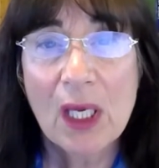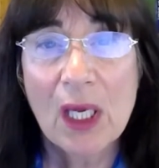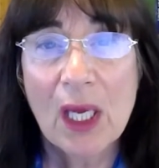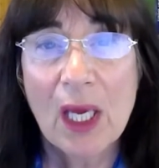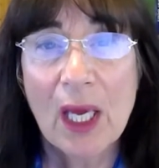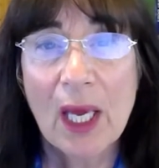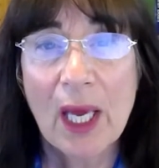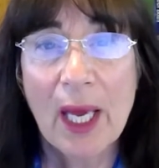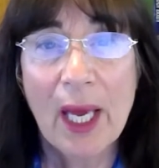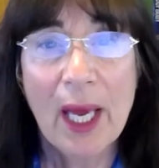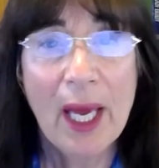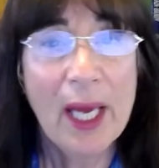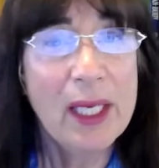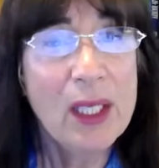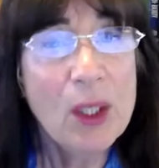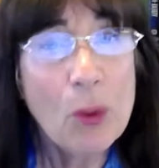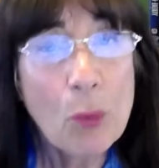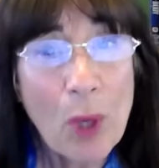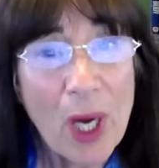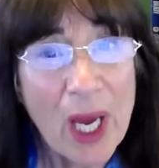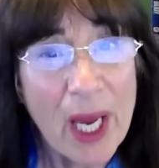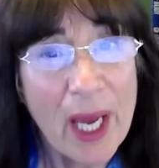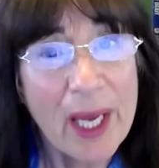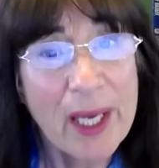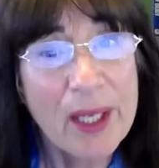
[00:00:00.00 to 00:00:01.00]

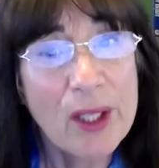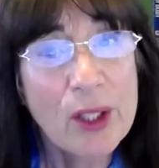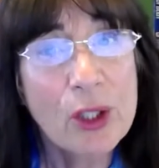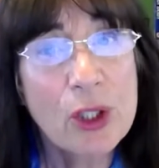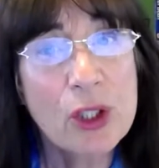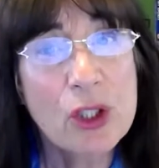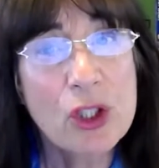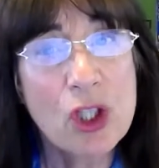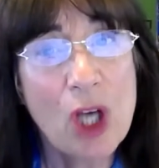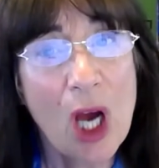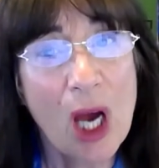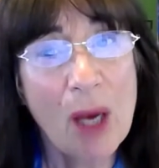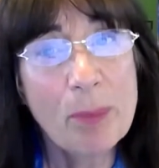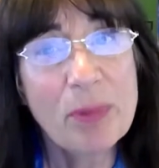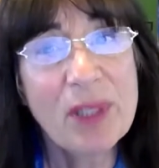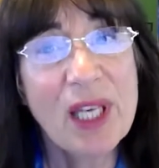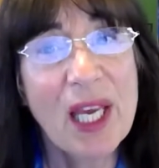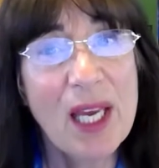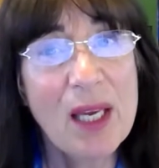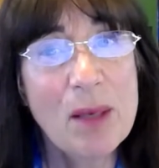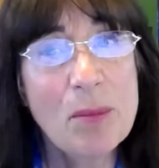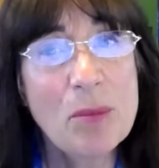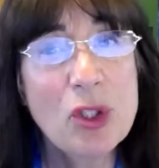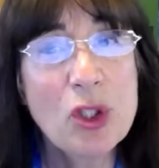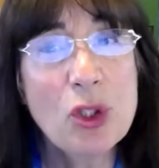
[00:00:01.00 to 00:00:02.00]
Anyway, her job
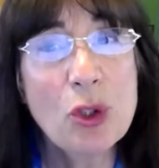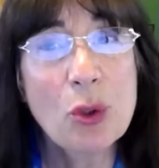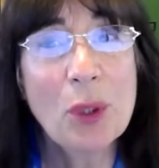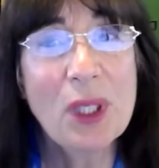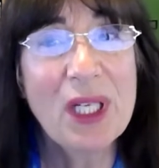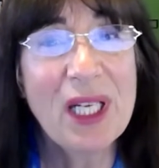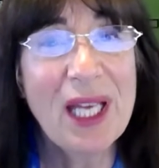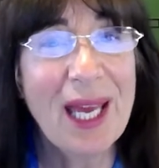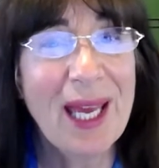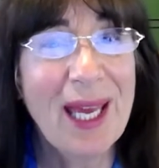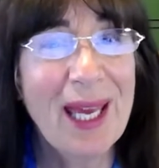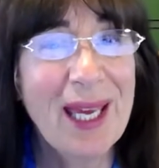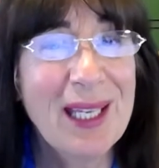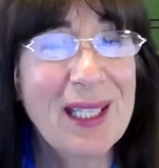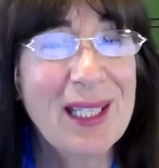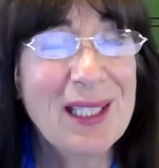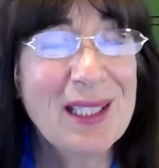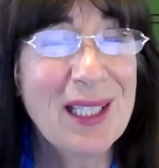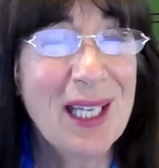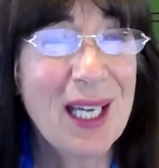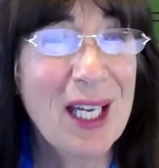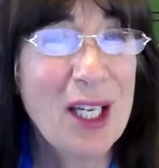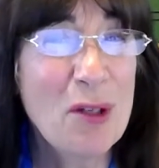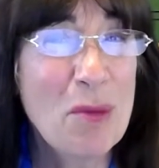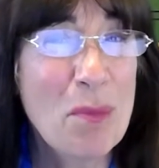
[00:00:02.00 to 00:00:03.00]
came to an end
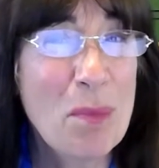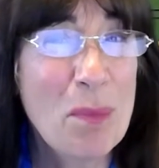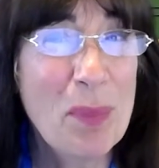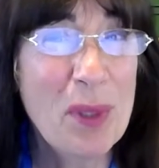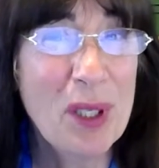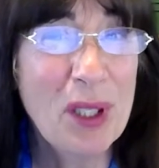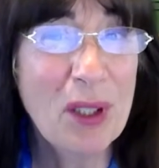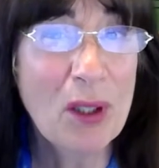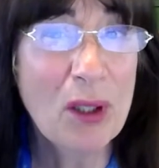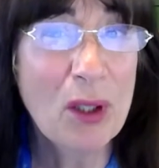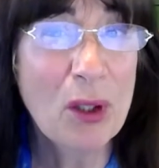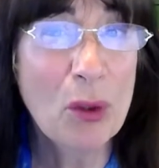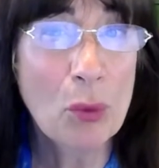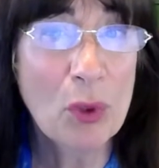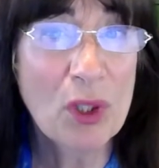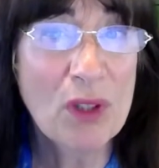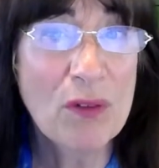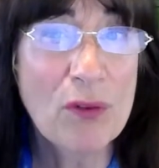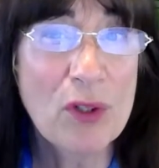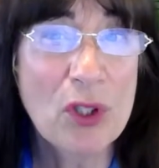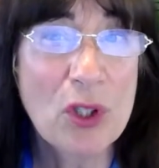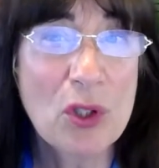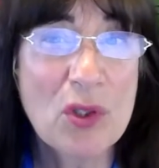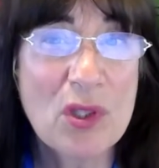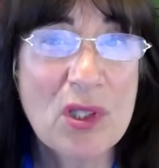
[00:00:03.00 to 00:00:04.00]
and Bill
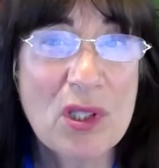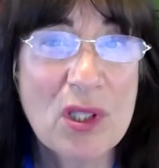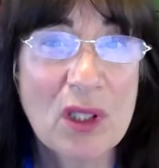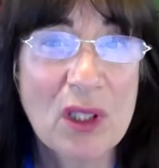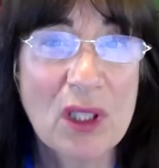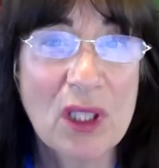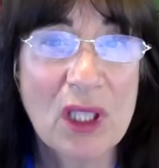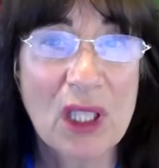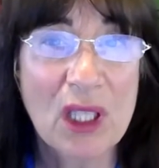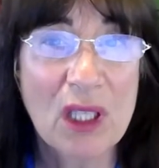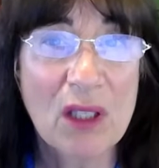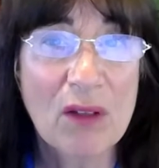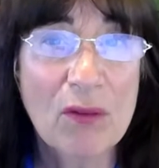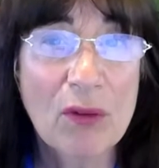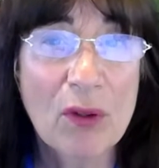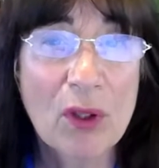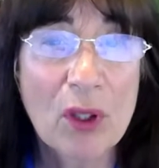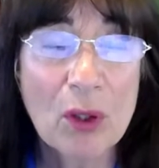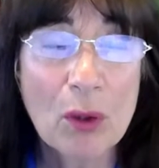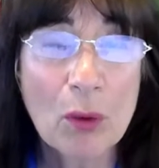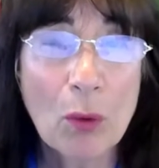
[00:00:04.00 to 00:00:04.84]
refused to leave.